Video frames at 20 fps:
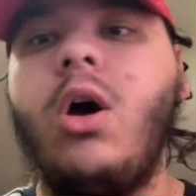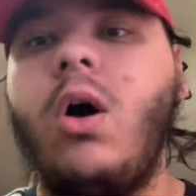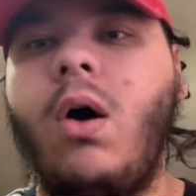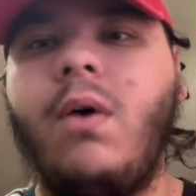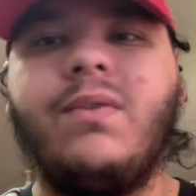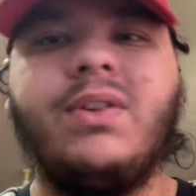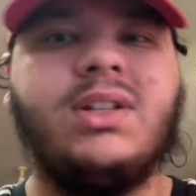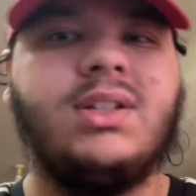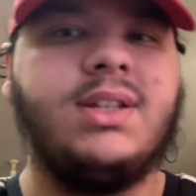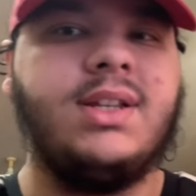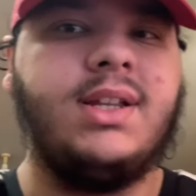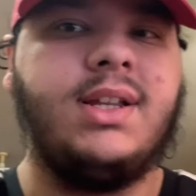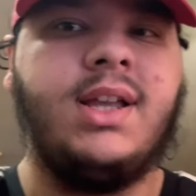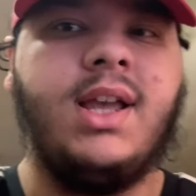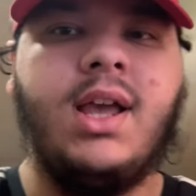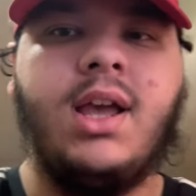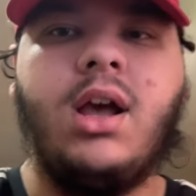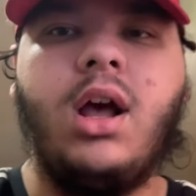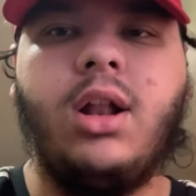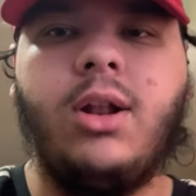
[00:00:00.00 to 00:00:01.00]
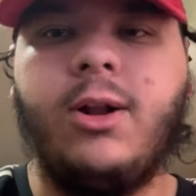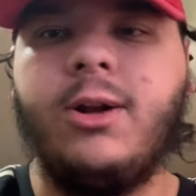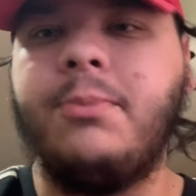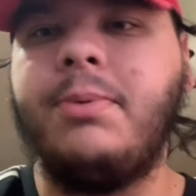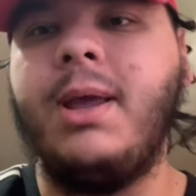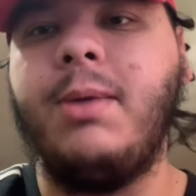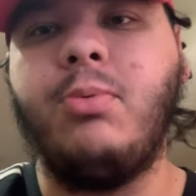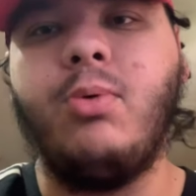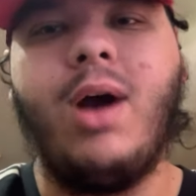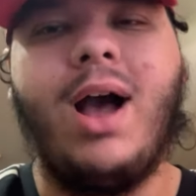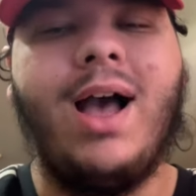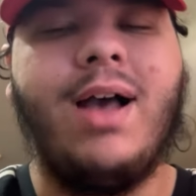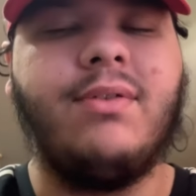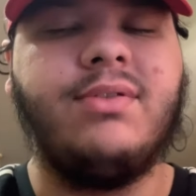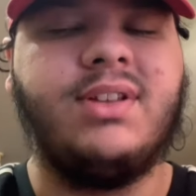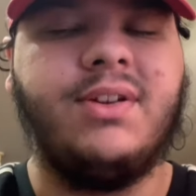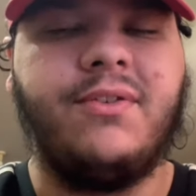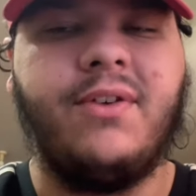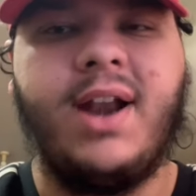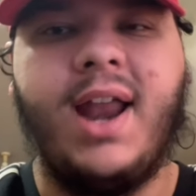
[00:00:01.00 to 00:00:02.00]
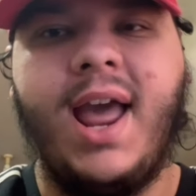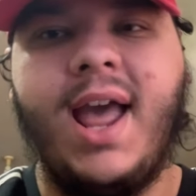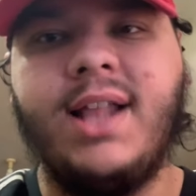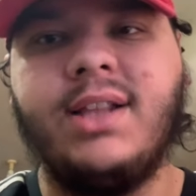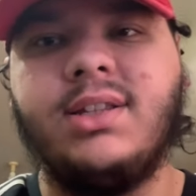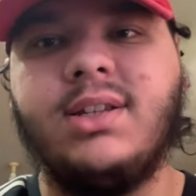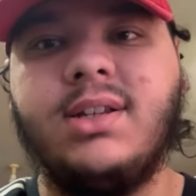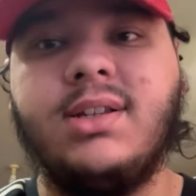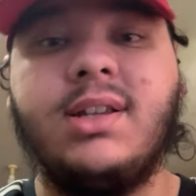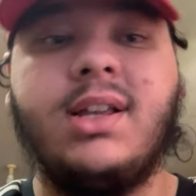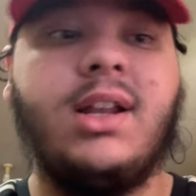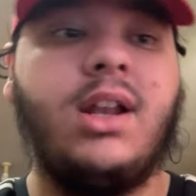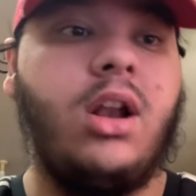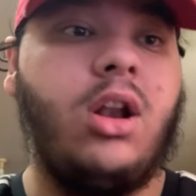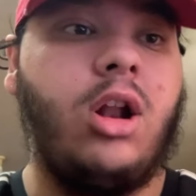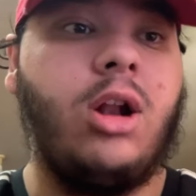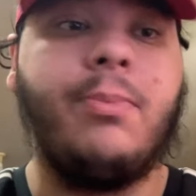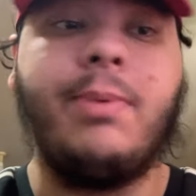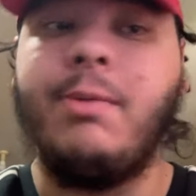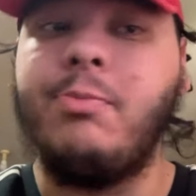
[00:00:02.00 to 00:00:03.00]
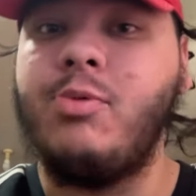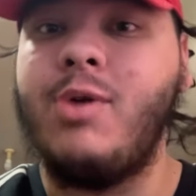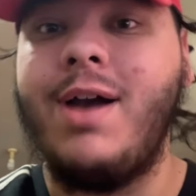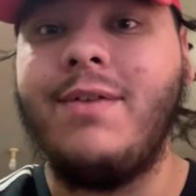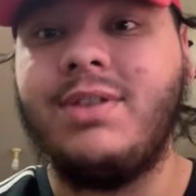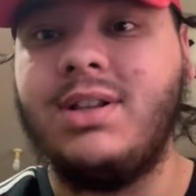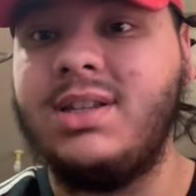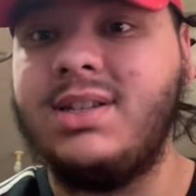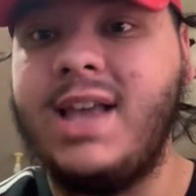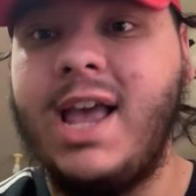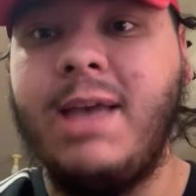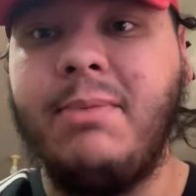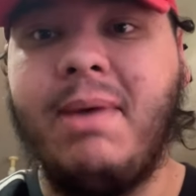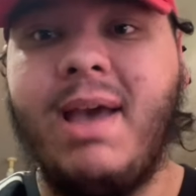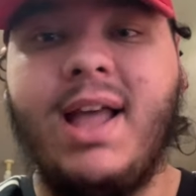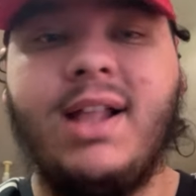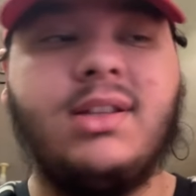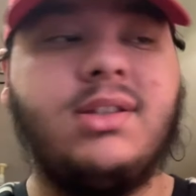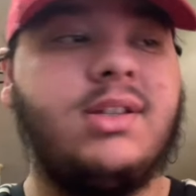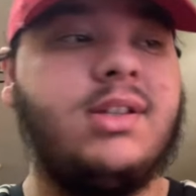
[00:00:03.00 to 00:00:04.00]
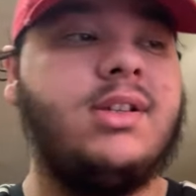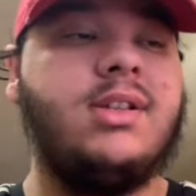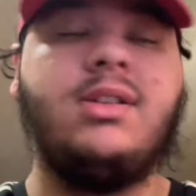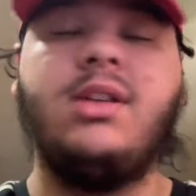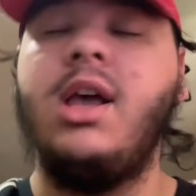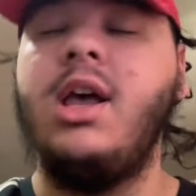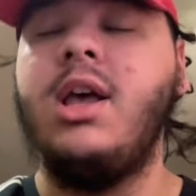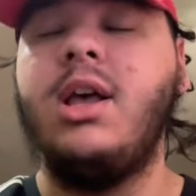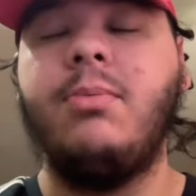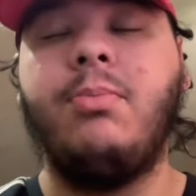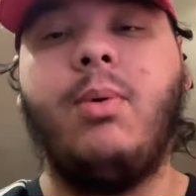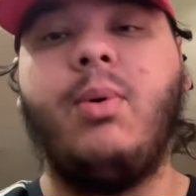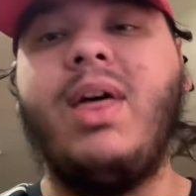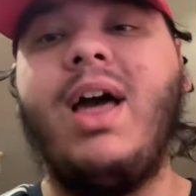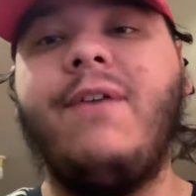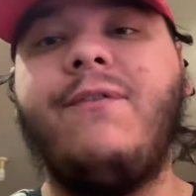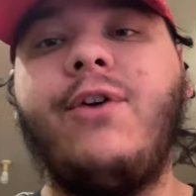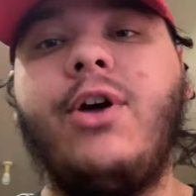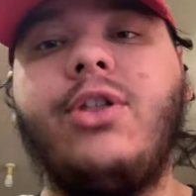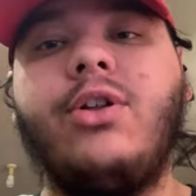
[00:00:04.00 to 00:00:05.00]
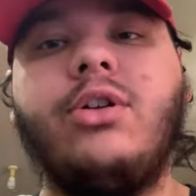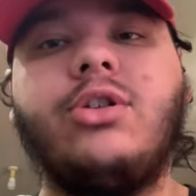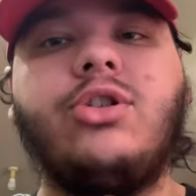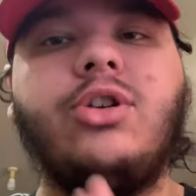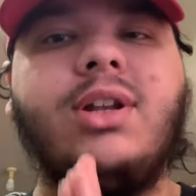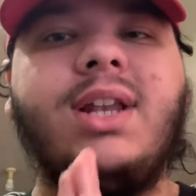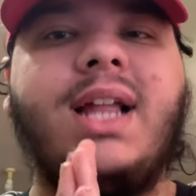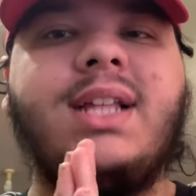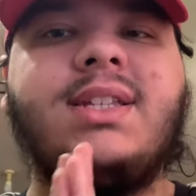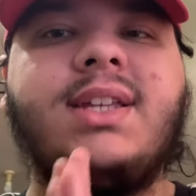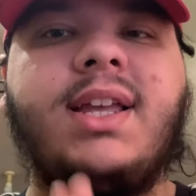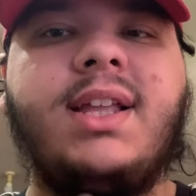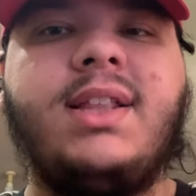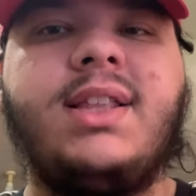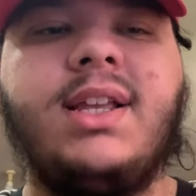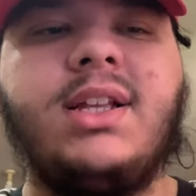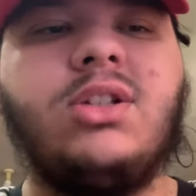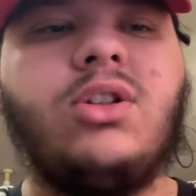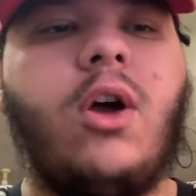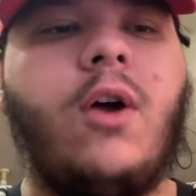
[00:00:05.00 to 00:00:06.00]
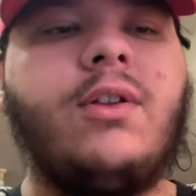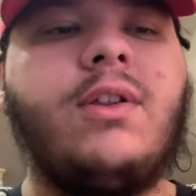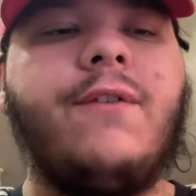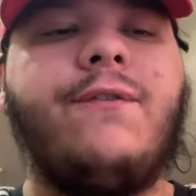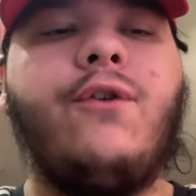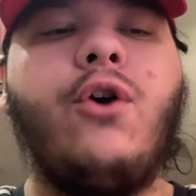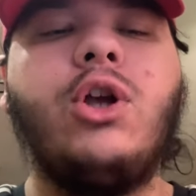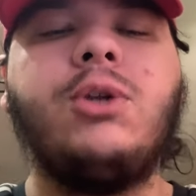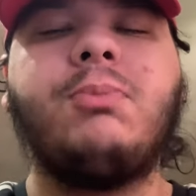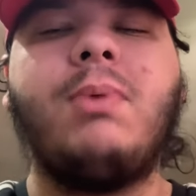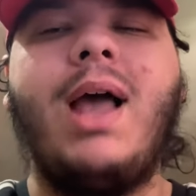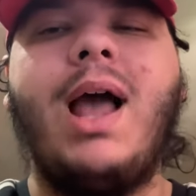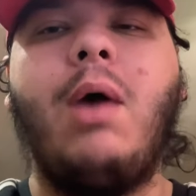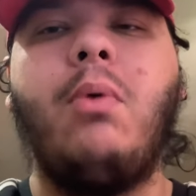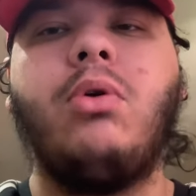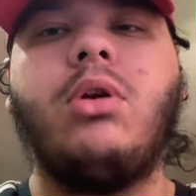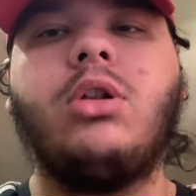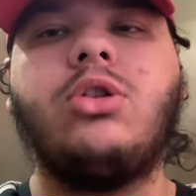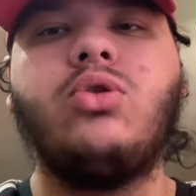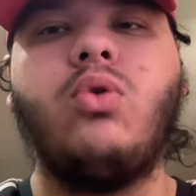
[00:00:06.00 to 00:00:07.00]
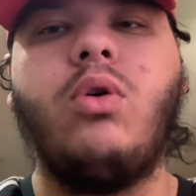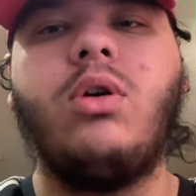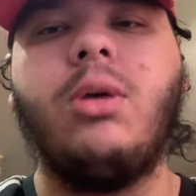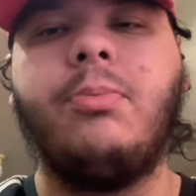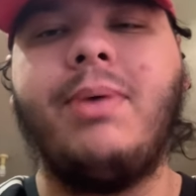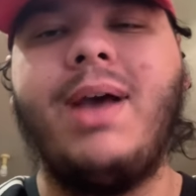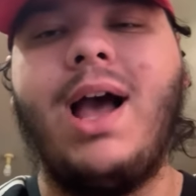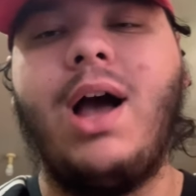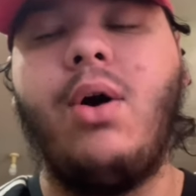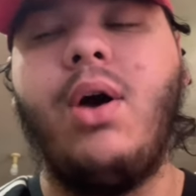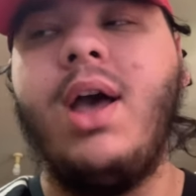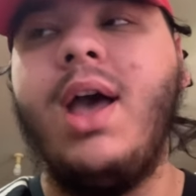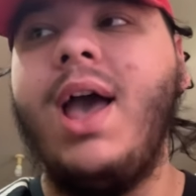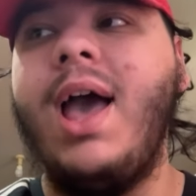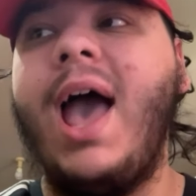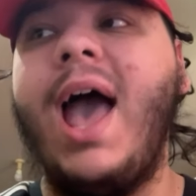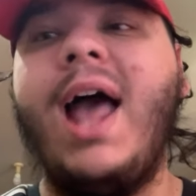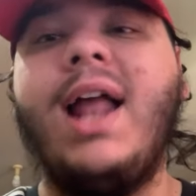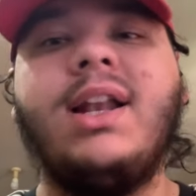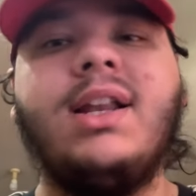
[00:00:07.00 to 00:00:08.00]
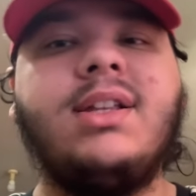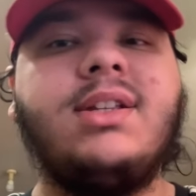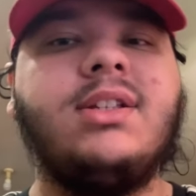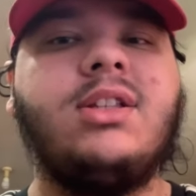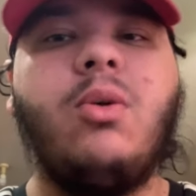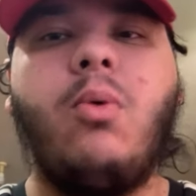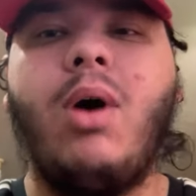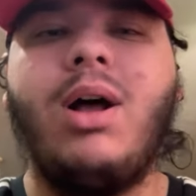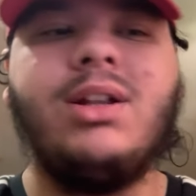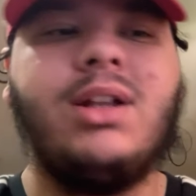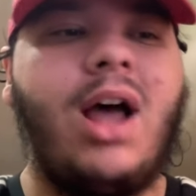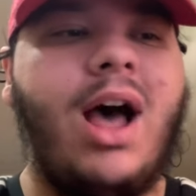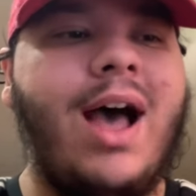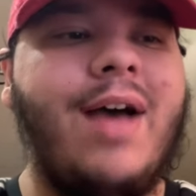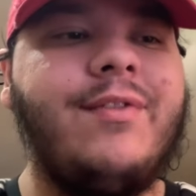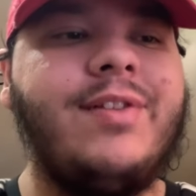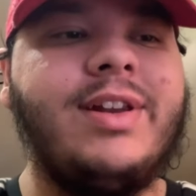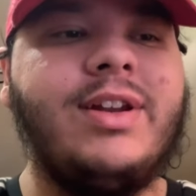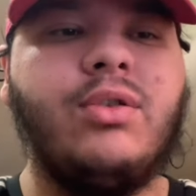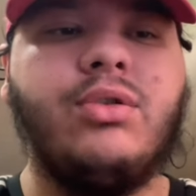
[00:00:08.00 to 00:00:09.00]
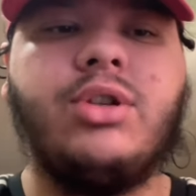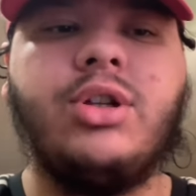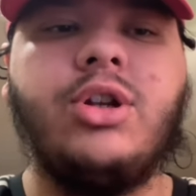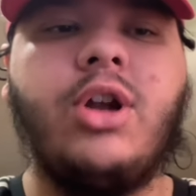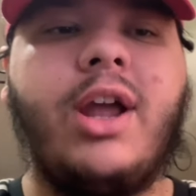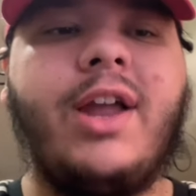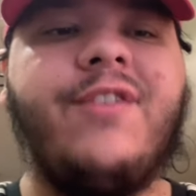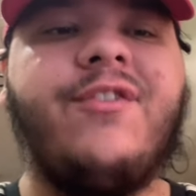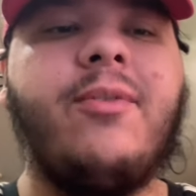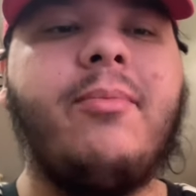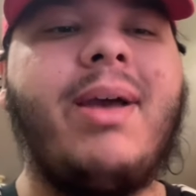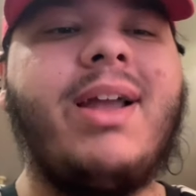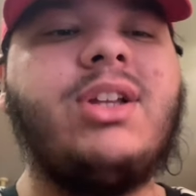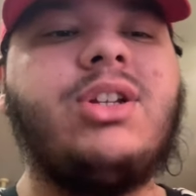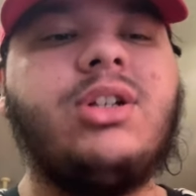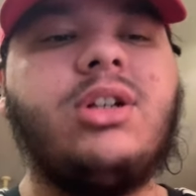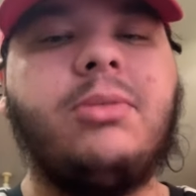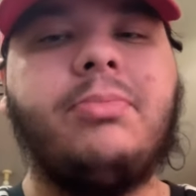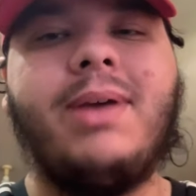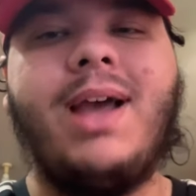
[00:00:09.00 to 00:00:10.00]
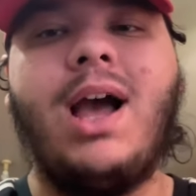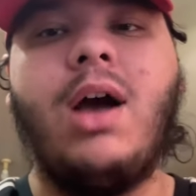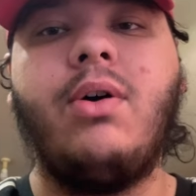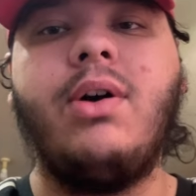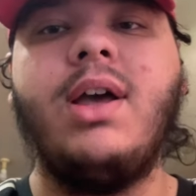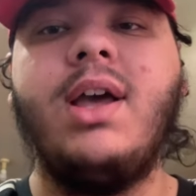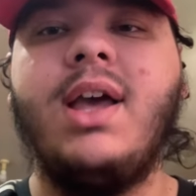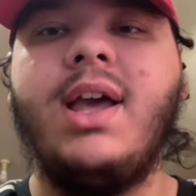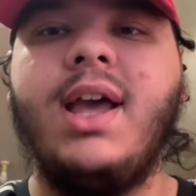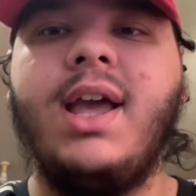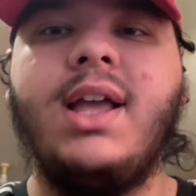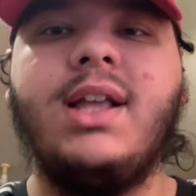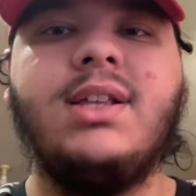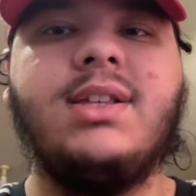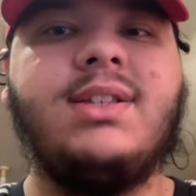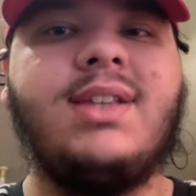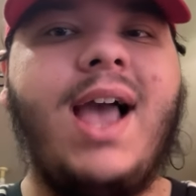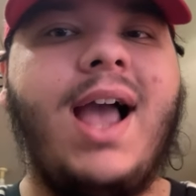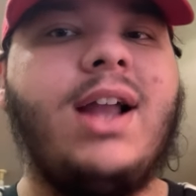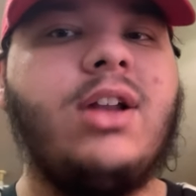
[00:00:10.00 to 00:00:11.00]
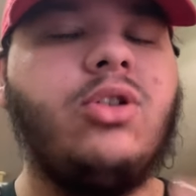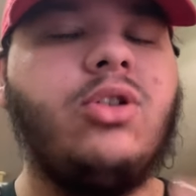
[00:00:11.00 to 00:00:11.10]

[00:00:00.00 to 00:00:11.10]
Obviously, a lot of people have different answers and a lot of people have the same answers. But without further ado, let's kick things off. The first player I want to talk about, and this is the one that I have little to no information about, is Zach